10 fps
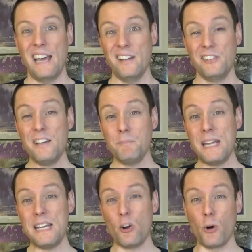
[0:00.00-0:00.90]
And is it
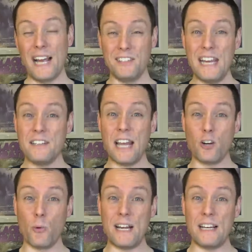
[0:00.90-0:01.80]
me, or has he
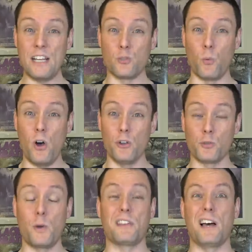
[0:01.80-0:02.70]
decorated his
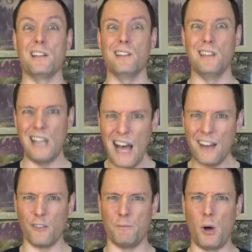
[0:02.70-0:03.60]
walls with a
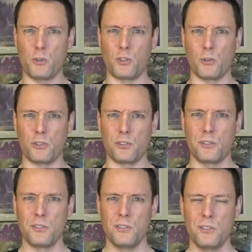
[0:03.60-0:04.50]
lot of posters?
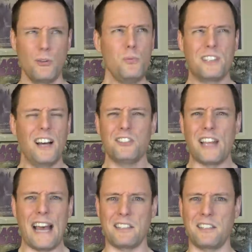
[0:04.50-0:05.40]
Who does
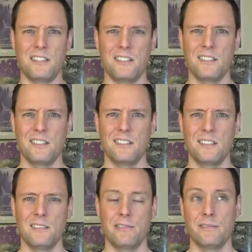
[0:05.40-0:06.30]
that?
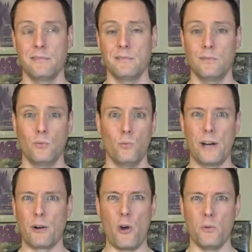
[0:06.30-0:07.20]

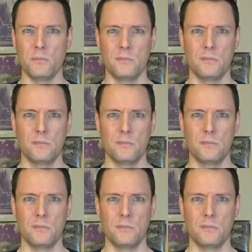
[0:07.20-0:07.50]
Weirdo.